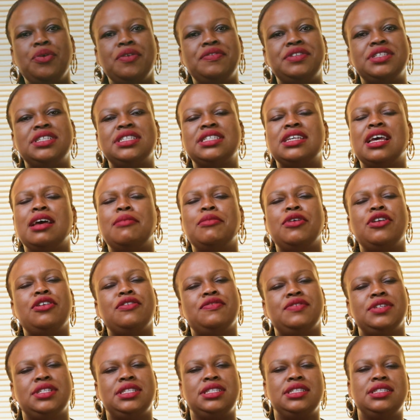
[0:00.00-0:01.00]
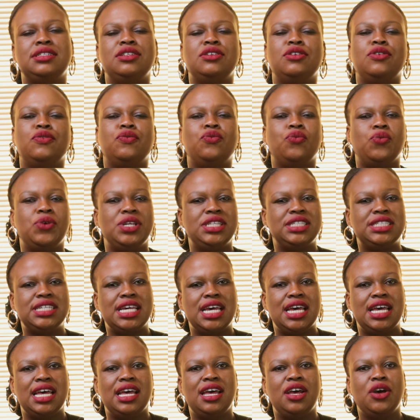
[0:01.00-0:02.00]
we've just come out of a season of
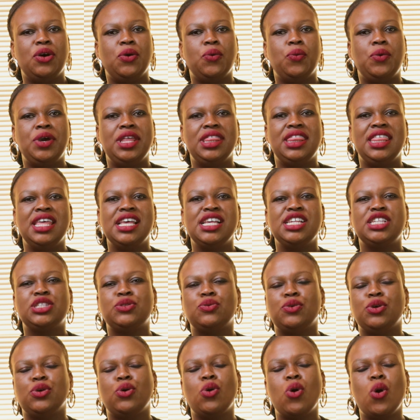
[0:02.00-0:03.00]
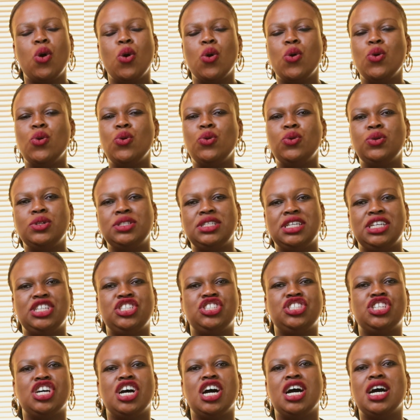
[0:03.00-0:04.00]
winter where things were cold
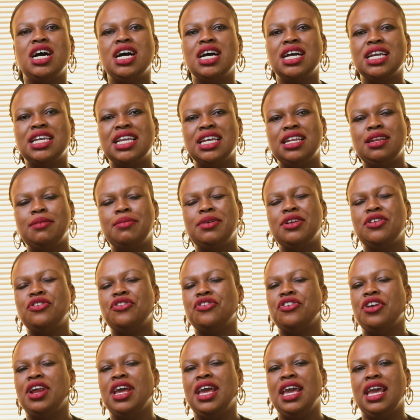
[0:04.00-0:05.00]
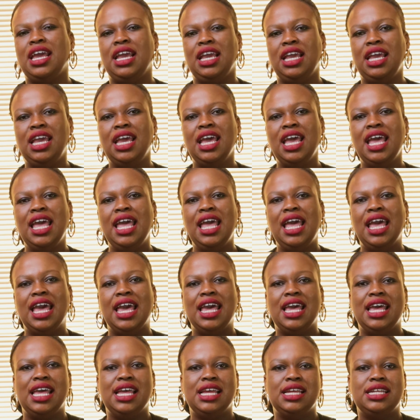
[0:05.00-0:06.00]
and dark and a bit gray.
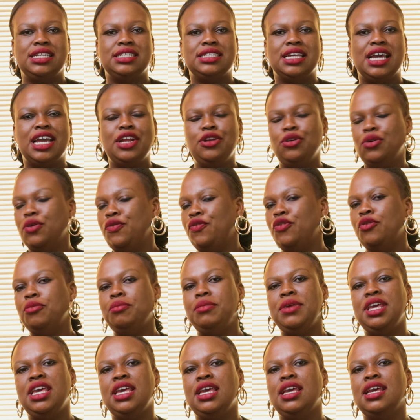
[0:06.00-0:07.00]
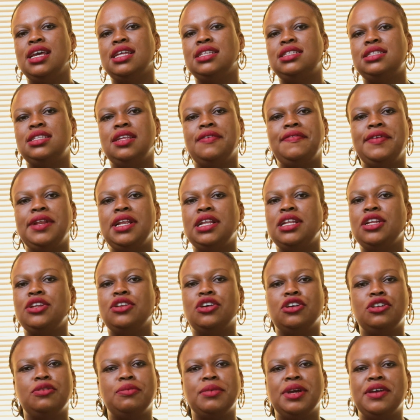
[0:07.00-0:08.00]
And I know for me, it's definitely
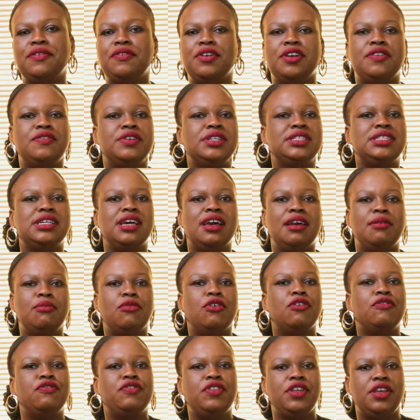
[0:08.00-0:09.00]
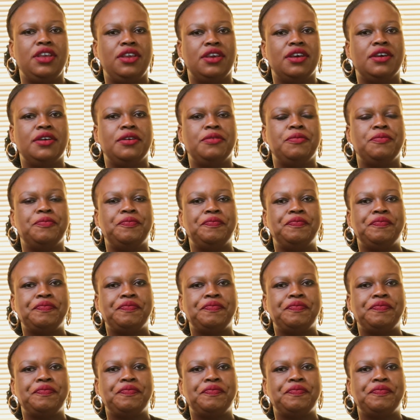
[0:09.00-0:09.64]
not my favorite time of the year.